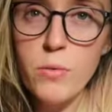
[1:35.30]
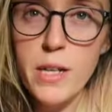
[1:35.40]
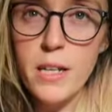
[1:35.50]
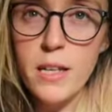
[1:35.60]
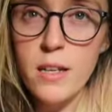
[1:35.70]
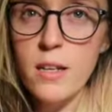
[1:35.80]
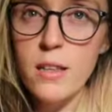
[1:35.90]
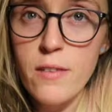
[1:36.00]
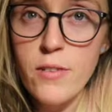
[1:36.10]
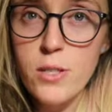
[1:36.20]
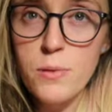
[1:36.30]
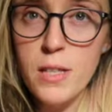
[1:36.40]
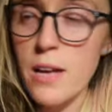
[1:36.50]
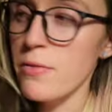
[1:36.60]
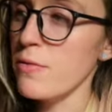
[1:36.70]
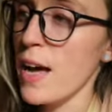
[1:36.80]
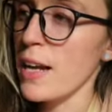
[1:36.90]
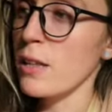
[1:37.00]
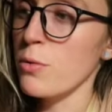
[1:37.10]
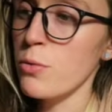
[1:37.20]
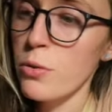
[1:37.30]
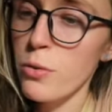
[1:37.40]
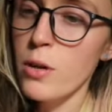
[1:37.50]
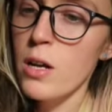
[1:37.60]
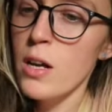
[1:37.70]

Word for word: reading The Invisible Life of Addie LaRue,